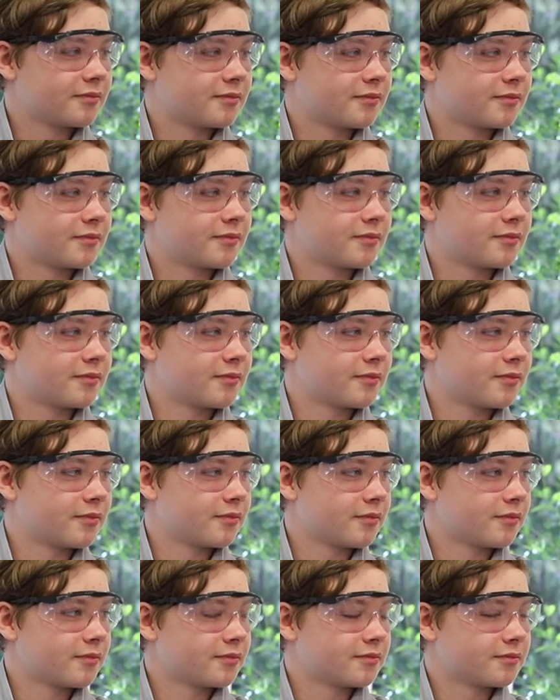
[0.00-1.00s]

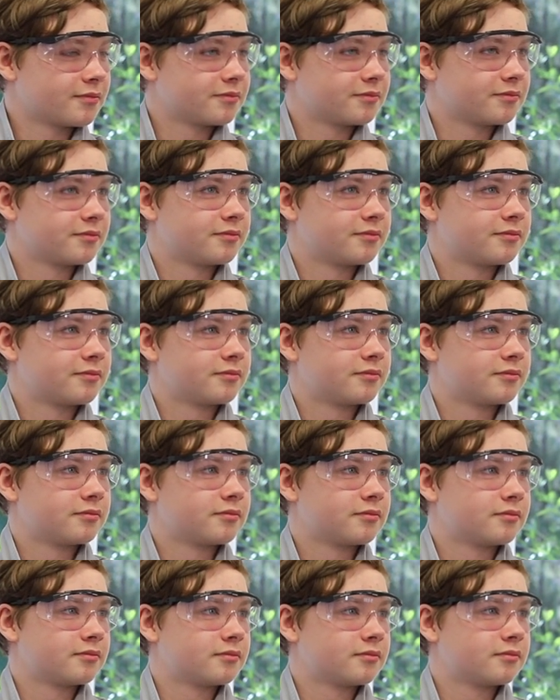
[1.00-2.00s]

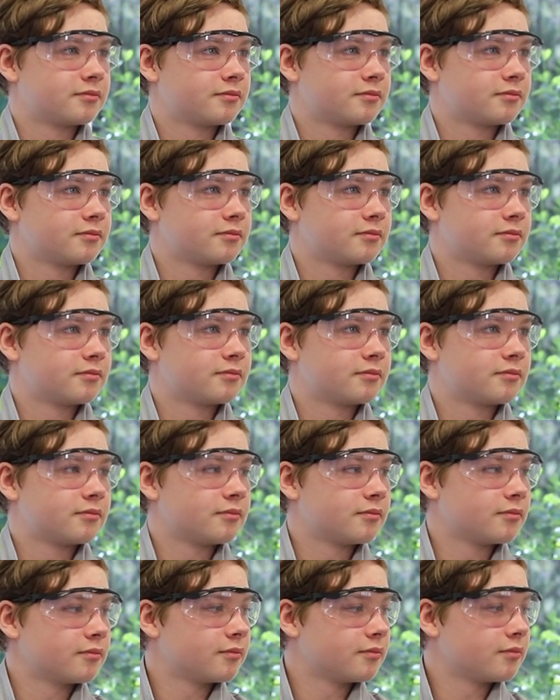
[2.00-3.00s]

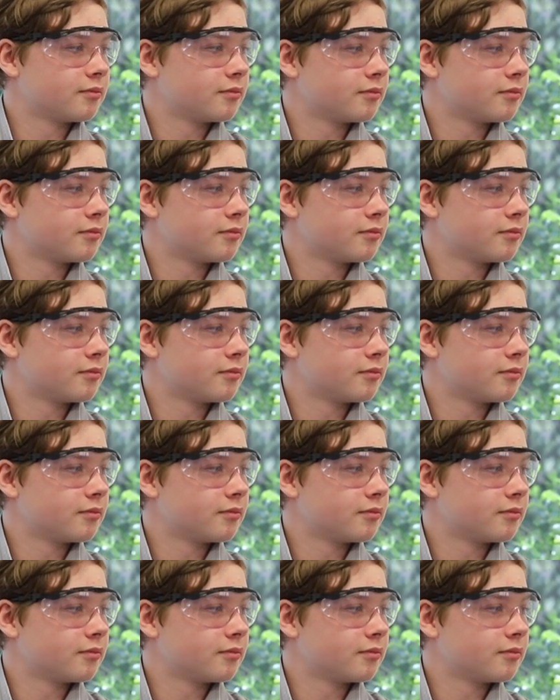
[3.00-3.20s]
(not speaking)